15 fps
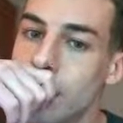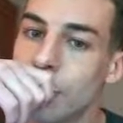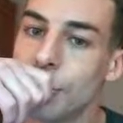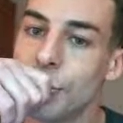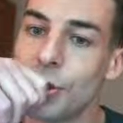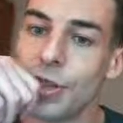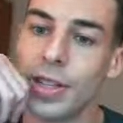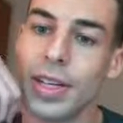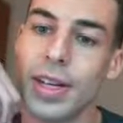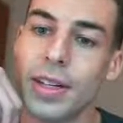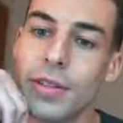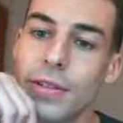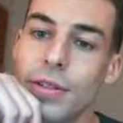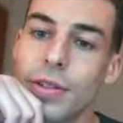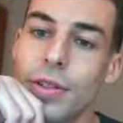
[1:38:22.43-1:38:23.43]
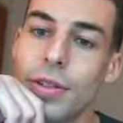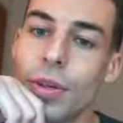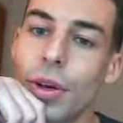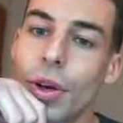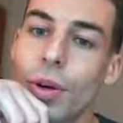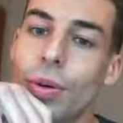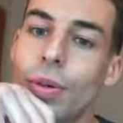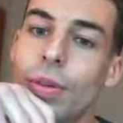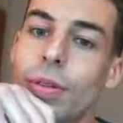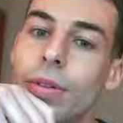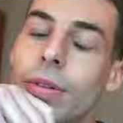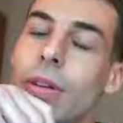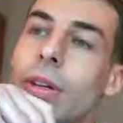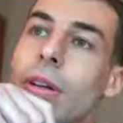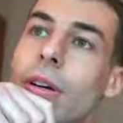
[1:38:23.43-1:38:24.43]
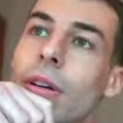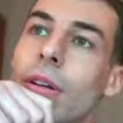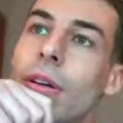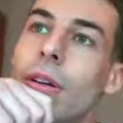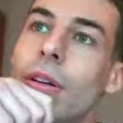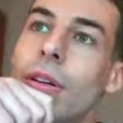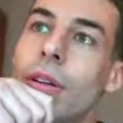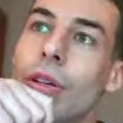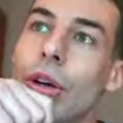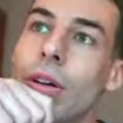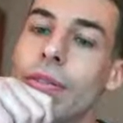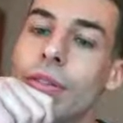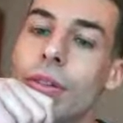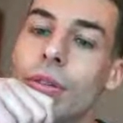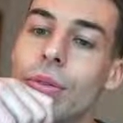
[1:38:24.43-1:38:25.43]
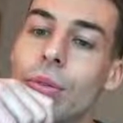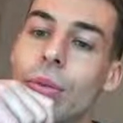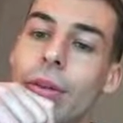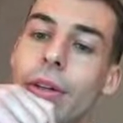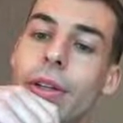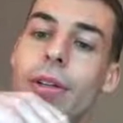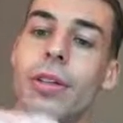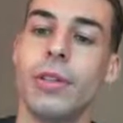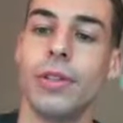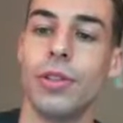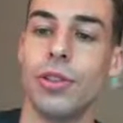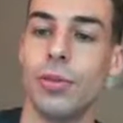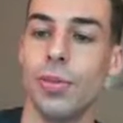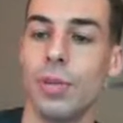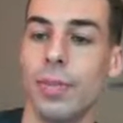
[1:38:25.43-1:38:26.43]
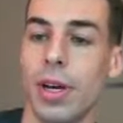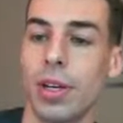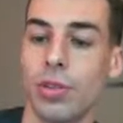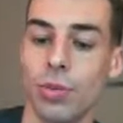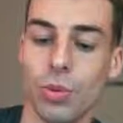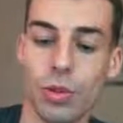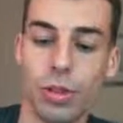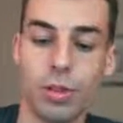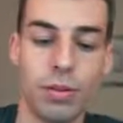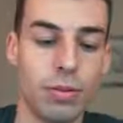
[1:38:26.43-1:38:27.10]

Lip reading: So the L is 0, the offset's a 1. This should be minus 1.